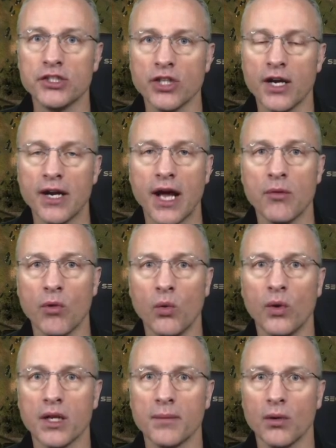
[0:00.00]
done and we'll
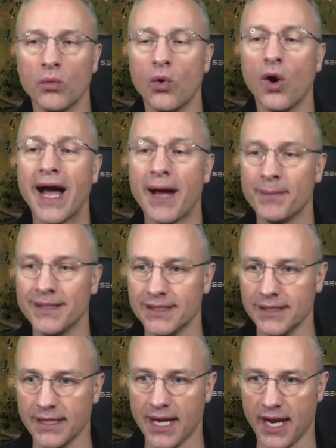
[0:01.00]
worry about what happens
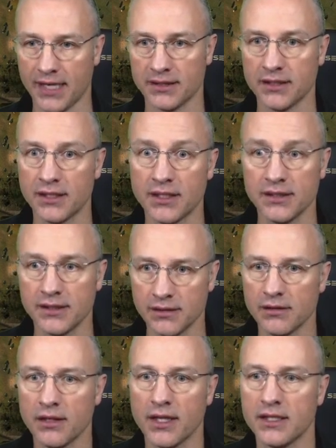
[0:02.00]
next, because
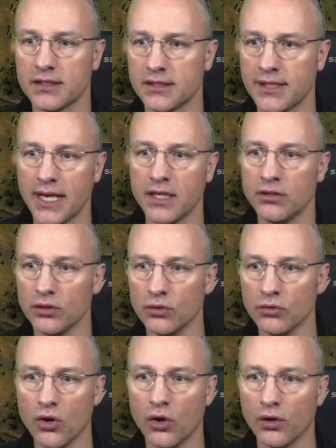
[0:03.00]
things tend to go
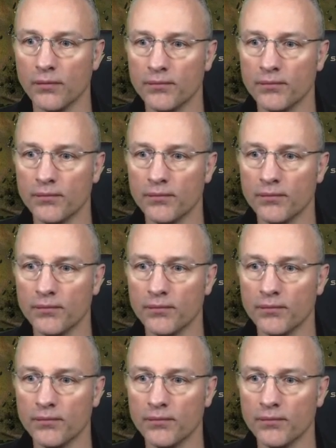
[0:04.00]
wrong.